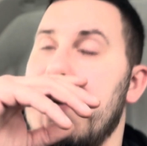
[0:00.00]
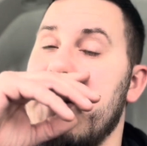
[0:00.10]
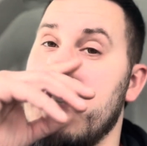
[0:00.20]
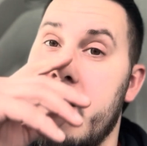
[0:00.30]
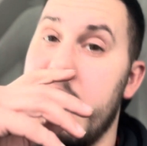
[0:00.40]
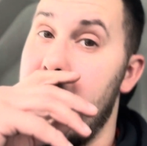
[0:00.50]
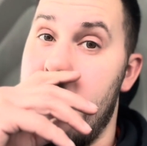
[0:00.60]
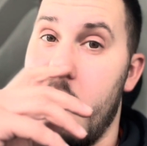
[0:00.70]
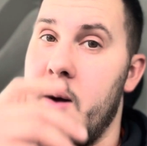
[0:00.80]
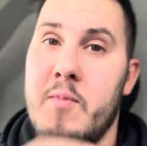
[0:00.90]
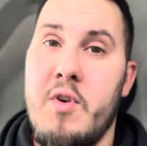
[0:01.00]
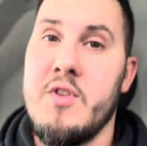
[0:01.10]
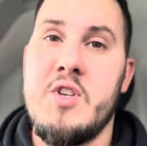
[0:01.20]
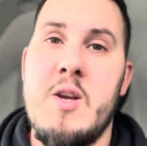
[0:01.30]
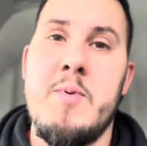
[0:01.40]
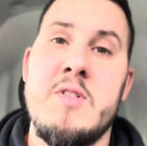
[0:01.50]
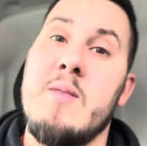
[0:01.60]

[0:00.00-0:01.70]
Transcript: because I know I'm not the cheapest.